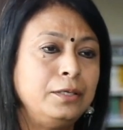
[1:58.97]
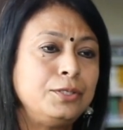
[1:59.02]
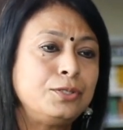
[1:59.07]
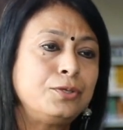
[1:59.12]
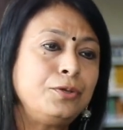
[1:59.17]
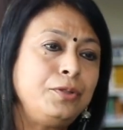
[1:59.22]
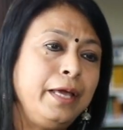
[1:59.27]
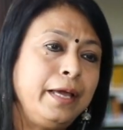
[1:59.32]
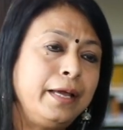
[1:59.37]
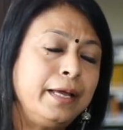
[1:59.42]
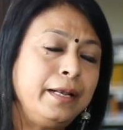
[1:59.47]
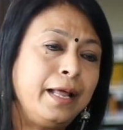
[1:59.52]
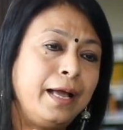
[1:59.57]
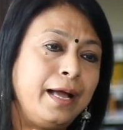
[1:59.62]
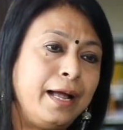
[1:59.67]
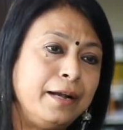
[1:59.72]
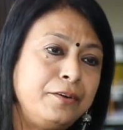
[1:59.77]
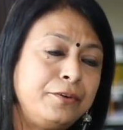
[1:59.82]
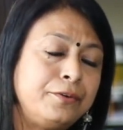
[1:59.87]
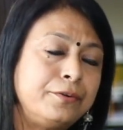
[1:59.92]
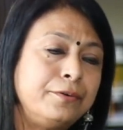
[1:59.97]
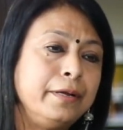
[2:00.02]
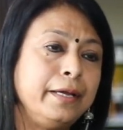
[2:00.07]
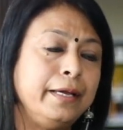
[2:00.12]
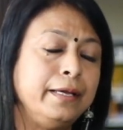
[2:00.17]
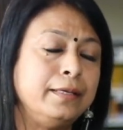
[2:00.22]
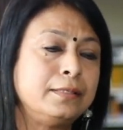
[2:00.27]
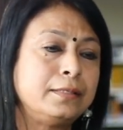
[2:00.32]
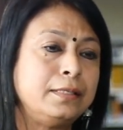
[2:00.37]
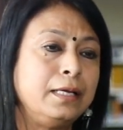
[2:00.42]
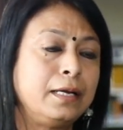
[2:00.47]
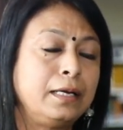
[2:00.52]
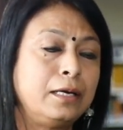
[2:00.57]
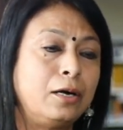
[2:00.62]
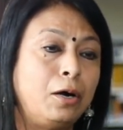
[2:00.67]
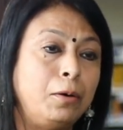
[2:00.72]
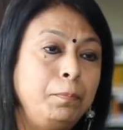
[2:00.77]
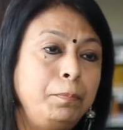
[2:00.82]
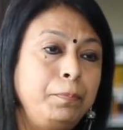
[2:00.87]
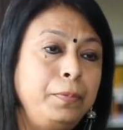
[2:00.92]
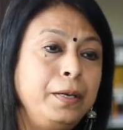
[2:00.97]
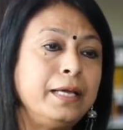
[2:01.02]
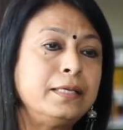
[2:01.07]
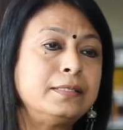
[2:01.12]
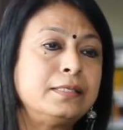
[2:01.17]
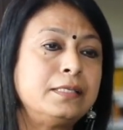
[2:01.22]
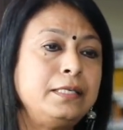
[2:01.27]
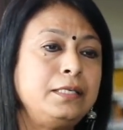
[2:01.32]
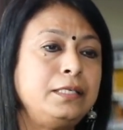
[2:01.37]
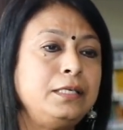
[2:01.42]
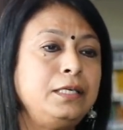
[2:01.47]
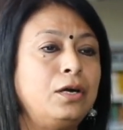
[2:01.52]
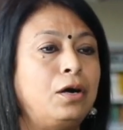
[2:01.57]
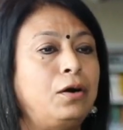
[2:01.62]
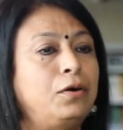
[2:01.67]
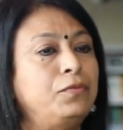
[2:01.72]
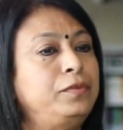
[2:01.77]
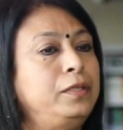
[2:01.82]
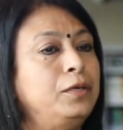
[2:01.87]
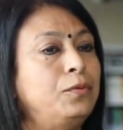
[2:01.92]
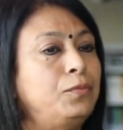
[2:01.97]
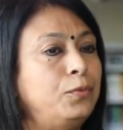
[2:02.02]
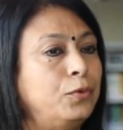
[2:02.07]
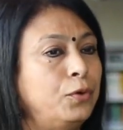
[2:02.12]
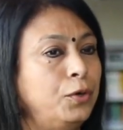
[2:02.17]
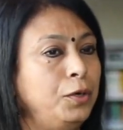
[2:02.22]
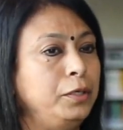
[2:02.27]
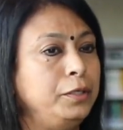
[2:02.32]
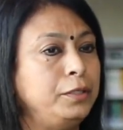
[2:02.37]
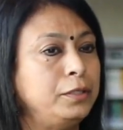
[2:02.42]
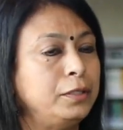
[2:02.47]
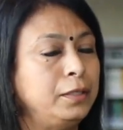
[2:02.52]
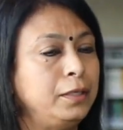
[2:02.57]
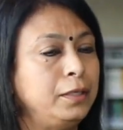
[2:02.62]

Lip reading: so they can address the complexity of the world.